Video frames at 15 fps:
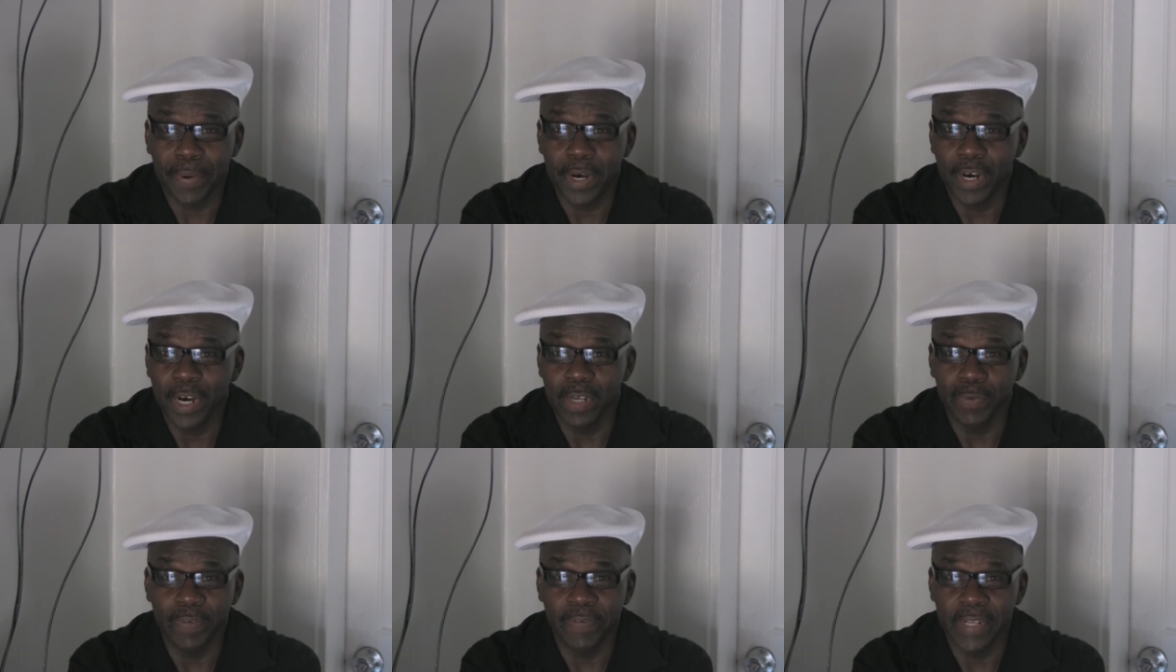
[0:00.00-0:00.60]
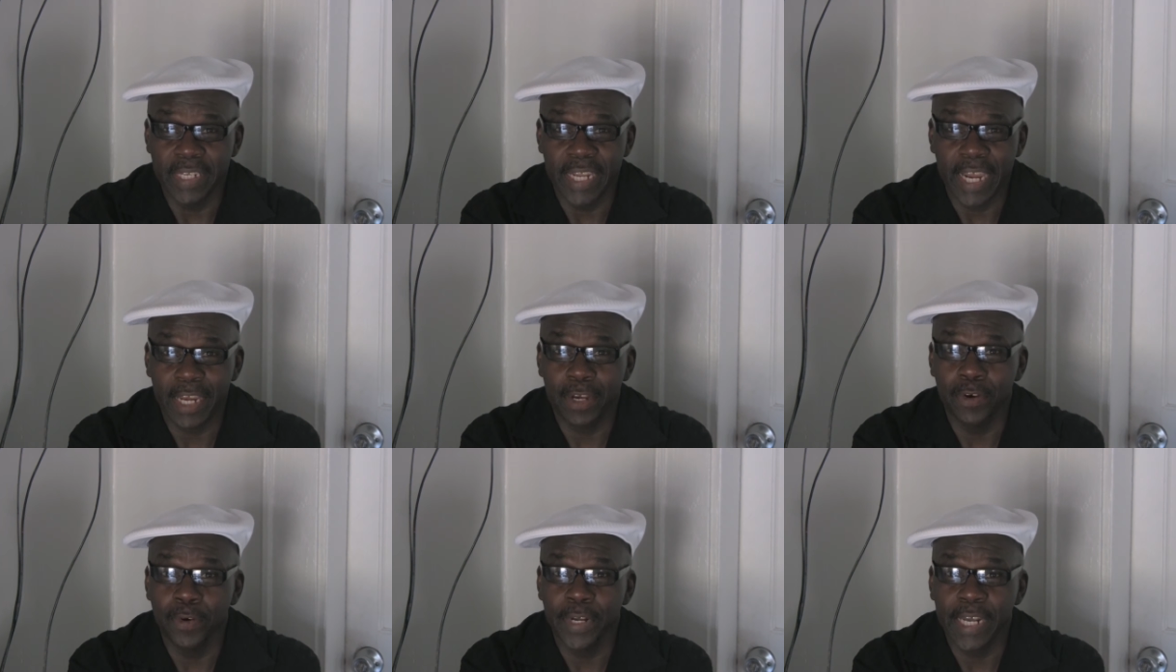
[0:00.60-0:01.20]
pond with a
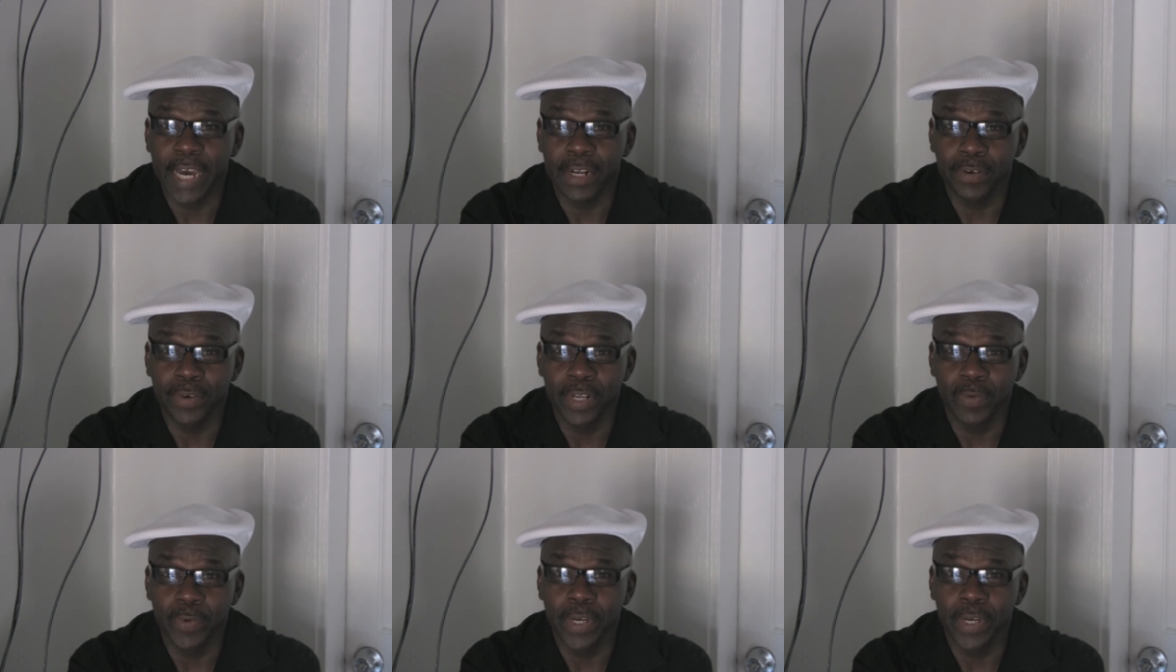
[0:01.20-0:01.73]
deck going out on it.